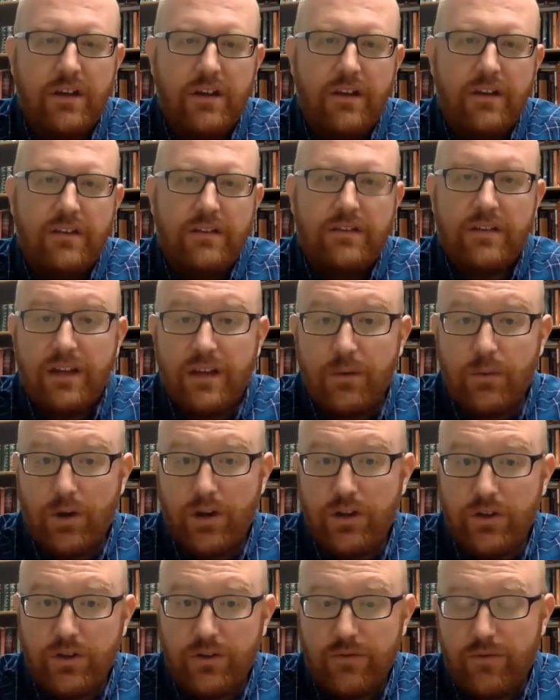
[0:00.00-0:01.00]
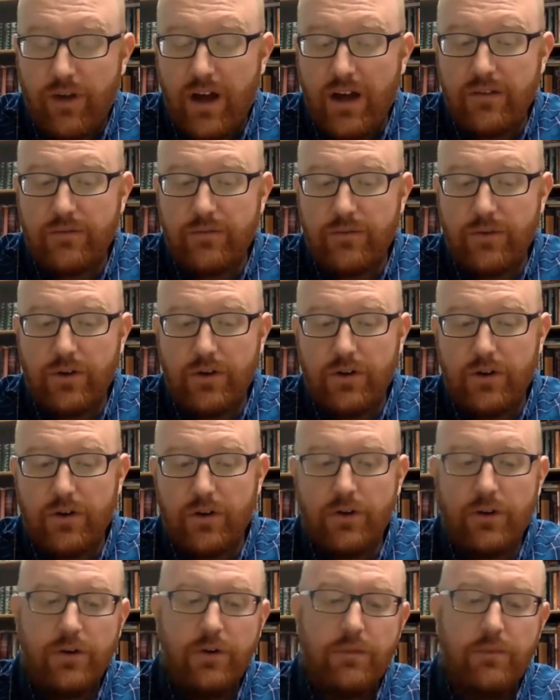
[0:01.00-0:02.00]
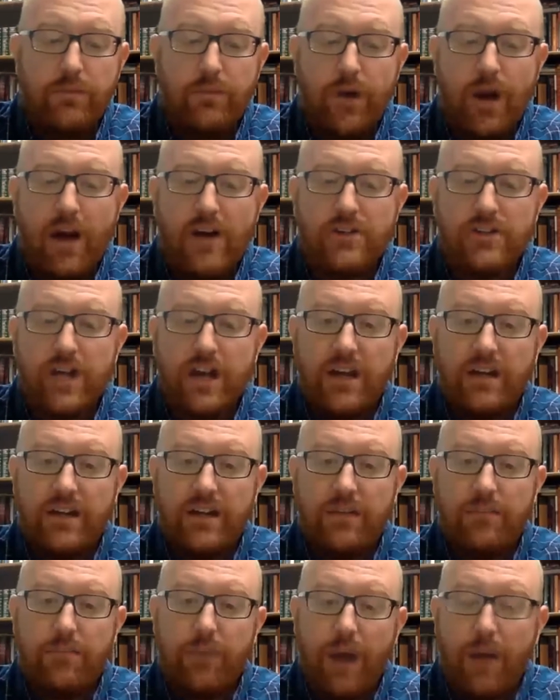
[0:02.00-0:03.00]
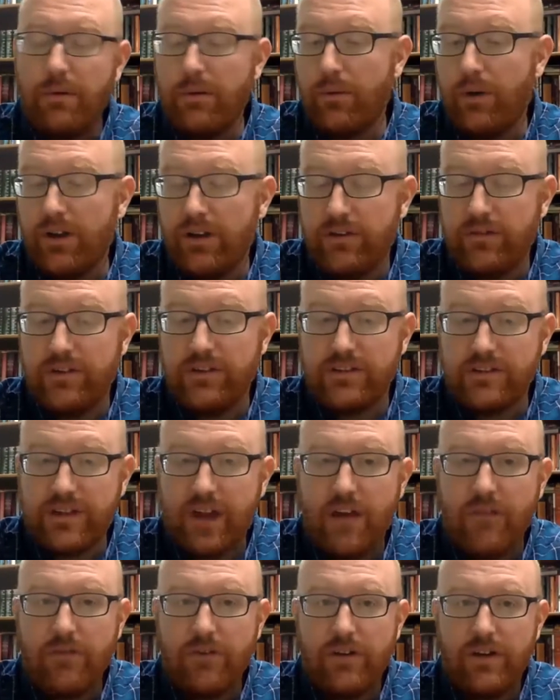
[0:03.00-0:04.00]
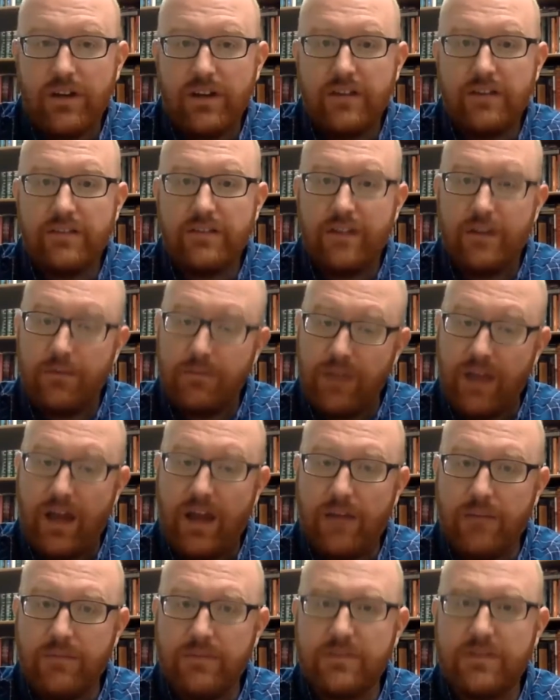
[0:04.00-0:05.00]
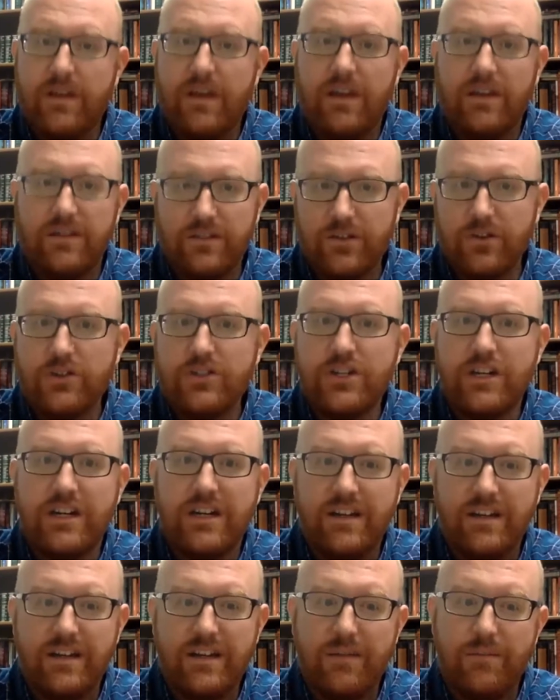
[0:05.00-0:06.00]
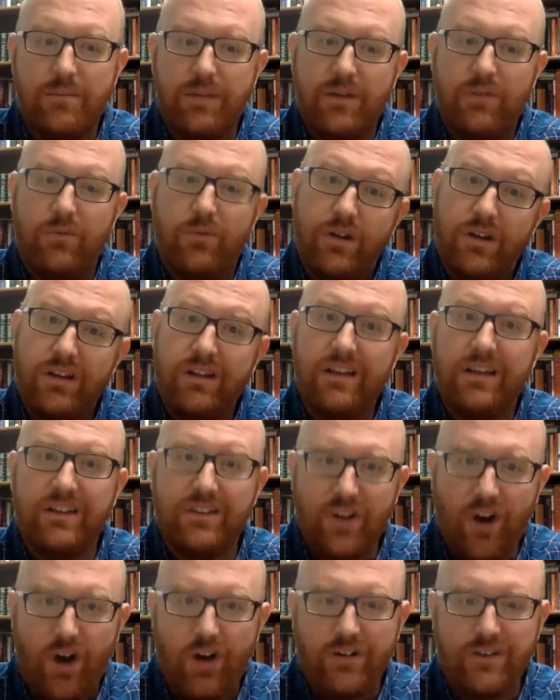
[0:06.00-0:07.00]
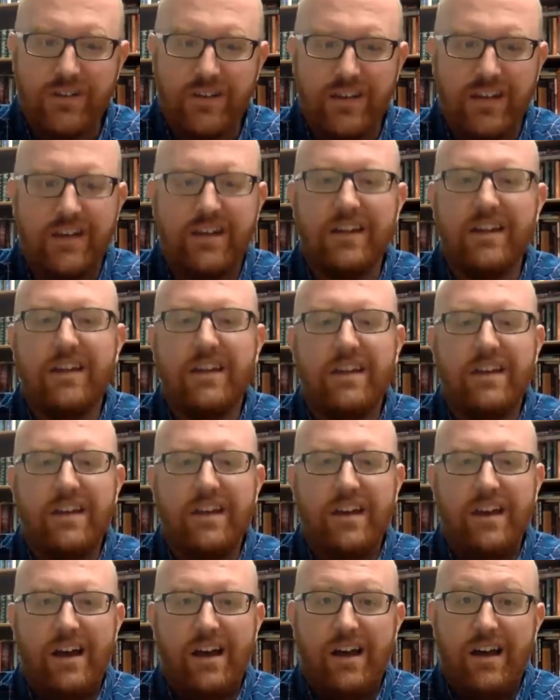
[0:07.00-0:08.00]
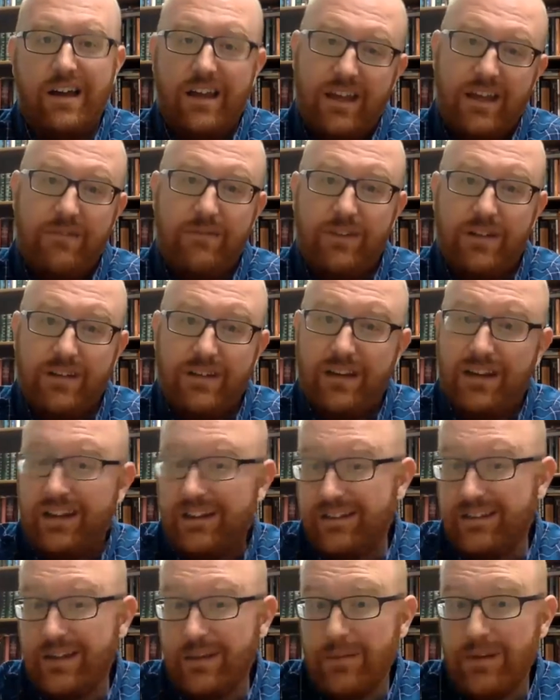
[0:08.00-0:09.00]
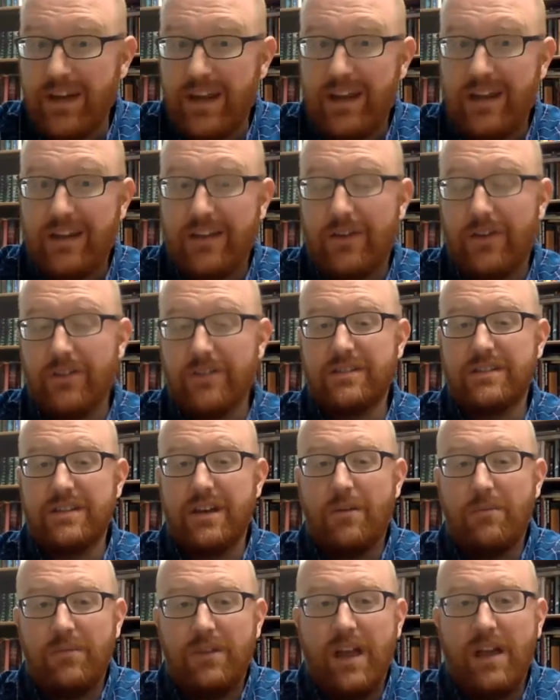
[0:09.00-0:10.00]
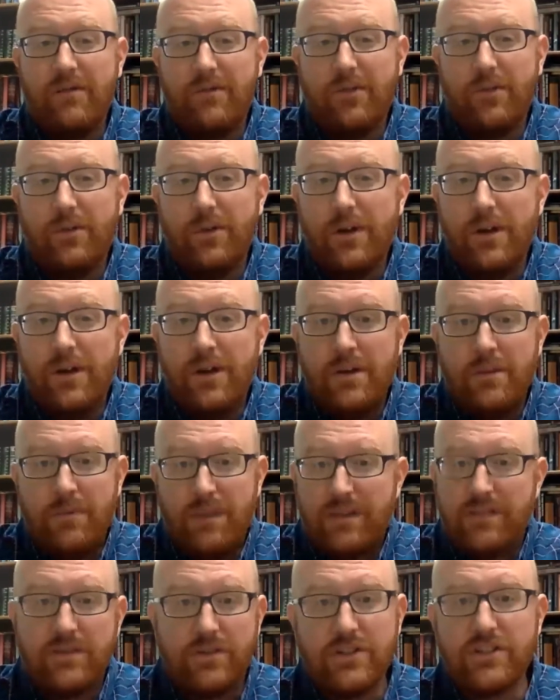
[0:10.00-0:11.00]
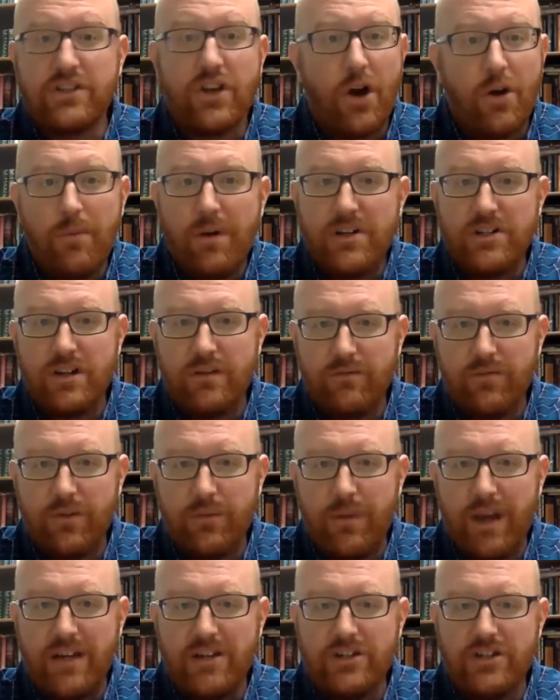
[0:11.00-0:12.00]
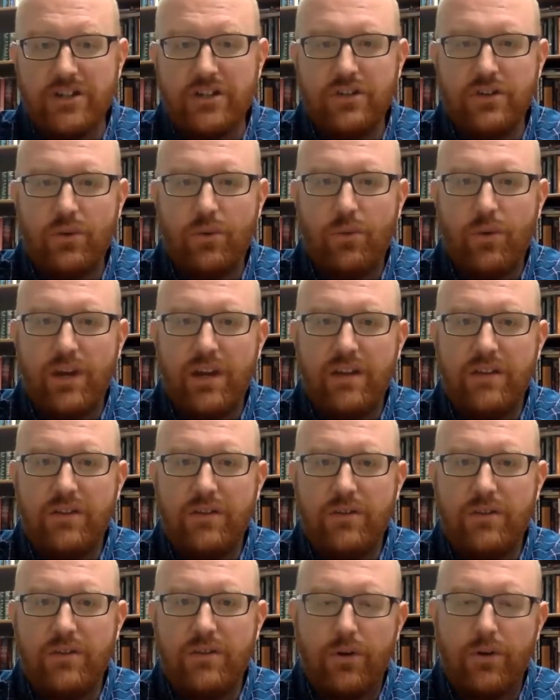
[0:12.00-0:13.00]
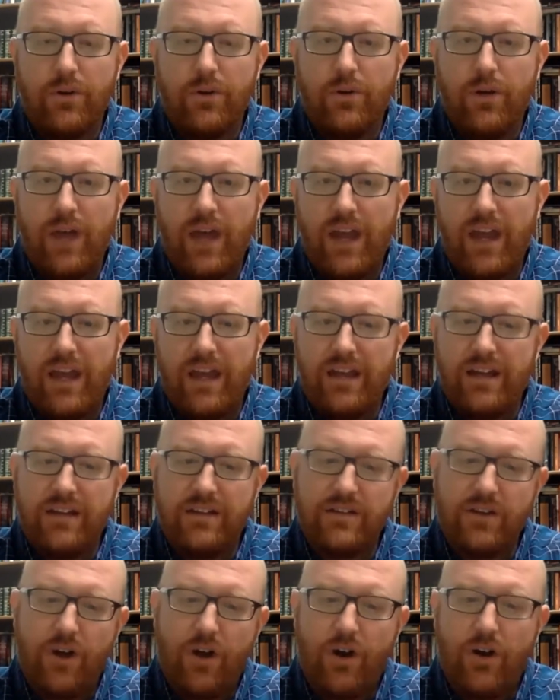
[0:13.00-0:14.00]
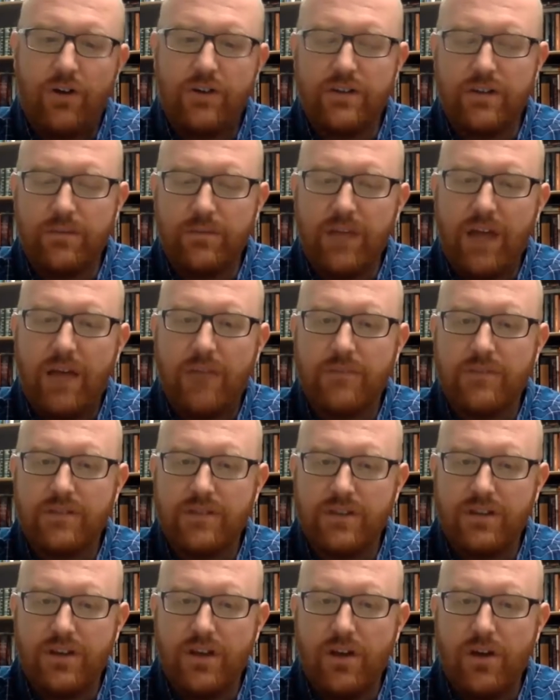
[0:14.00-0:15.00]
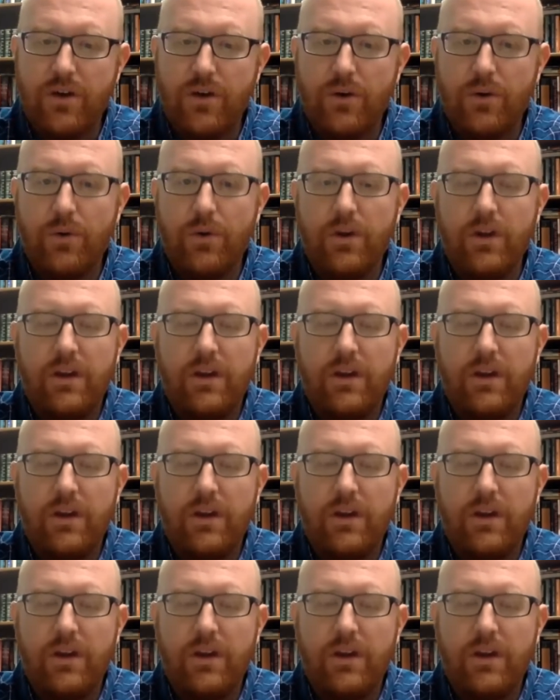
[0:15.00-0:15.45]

see what you can find for your project. And probably what you've discovered is sometimes searching can be really daunting, even intimidating on some level, because there's so much information to weed through, and it's hard sometimes to know